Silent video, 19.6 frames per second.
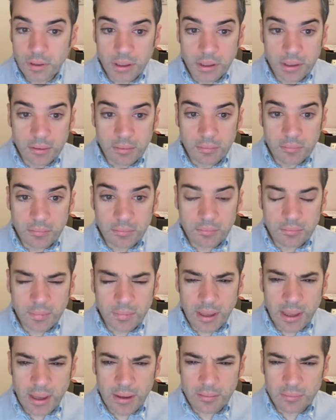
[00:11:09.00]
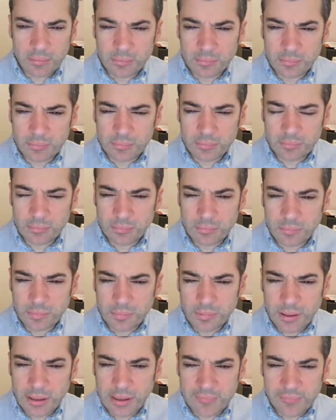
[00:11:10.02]
Um,
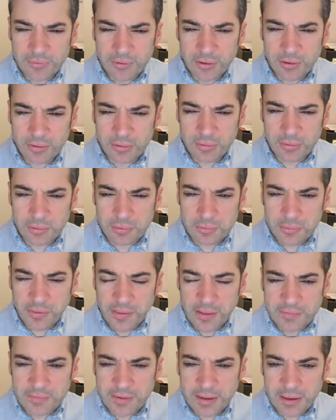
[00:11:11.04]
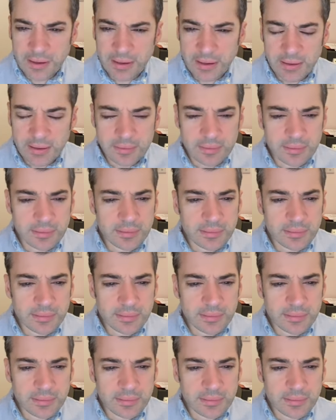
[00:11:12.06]
I haven't a clue what that's getting at.